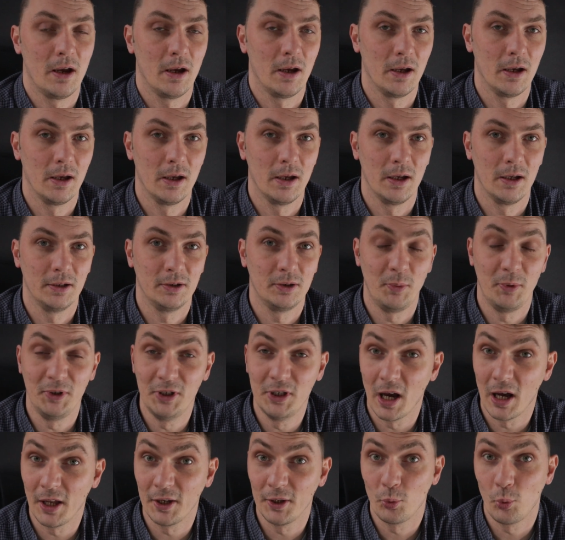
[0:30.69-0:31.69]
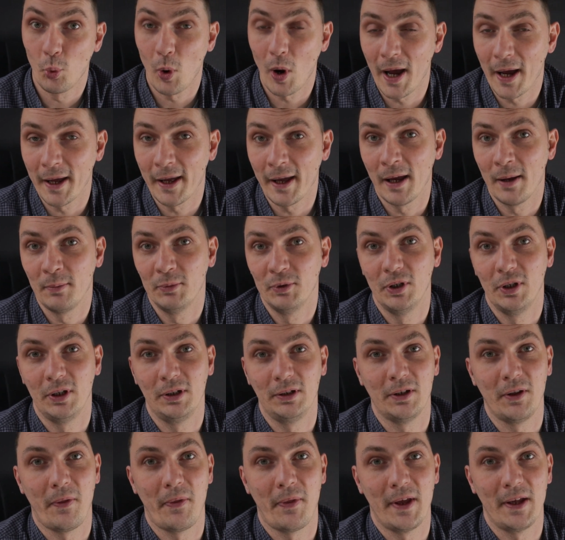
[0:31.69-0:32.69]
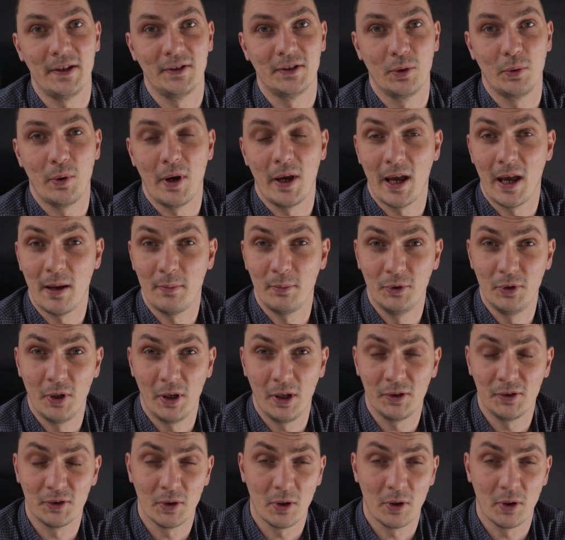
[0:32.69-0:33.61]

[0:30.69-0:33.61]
uh, to be done, why I'm doing the things the way I'm doing.